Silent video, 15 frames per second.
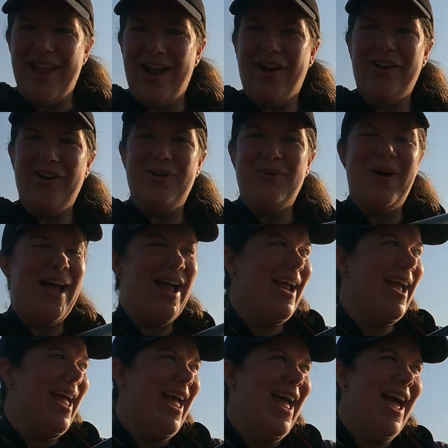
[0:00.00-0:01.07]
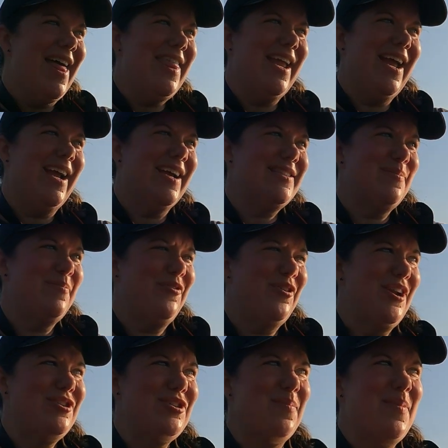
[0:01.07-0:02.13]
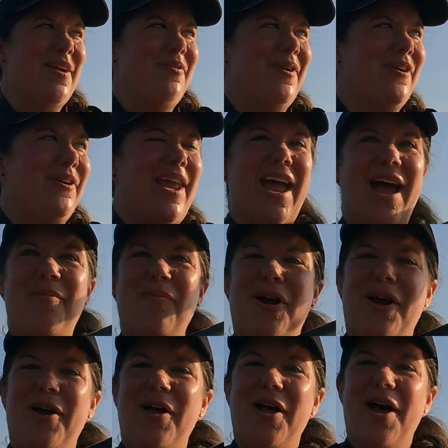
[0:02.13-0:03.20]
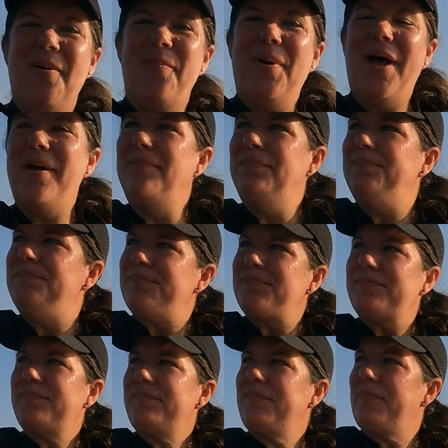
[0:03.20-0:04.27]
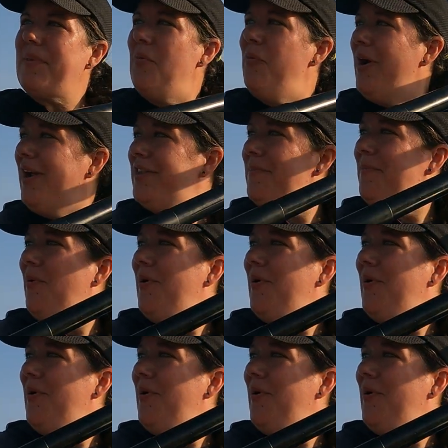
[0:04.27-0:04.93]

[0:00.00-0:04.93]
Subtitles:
the heron away. I think I got some footage on my reel camera, but we're at the